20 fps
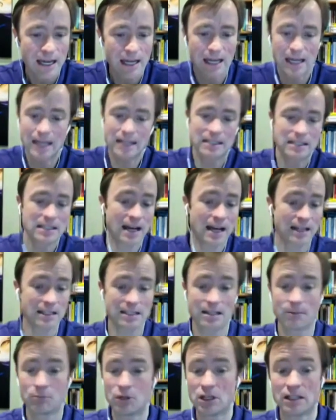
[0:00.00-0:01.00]
It's not
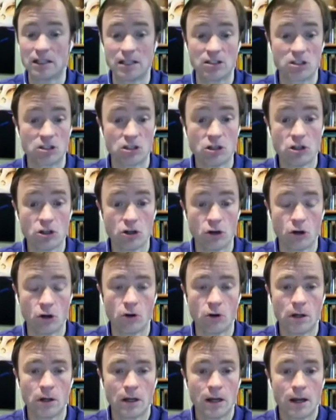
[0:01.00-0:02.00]
something that's
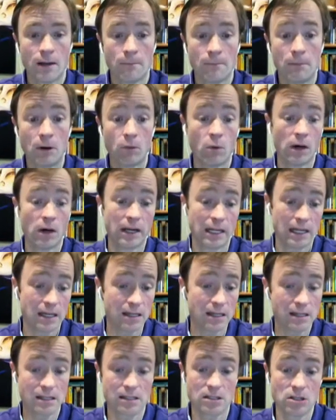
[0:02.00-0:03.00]
new. But what
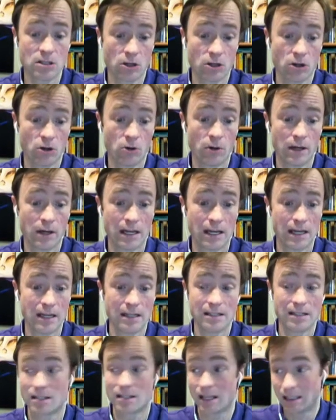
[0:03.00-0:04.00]
is new
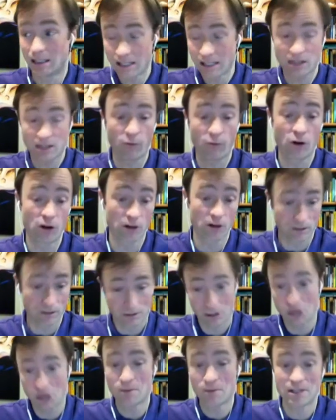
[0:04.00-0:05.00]
is, at least for
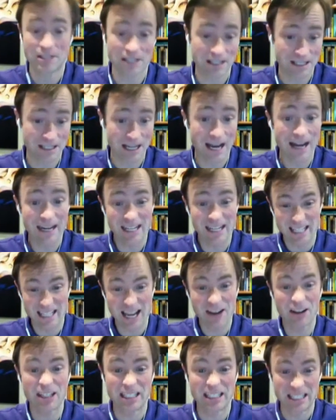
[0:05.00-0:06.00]
human society, is how
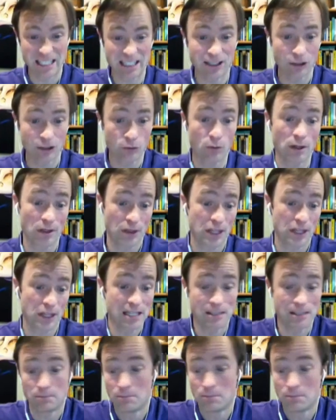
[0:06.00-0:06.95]
to deal with these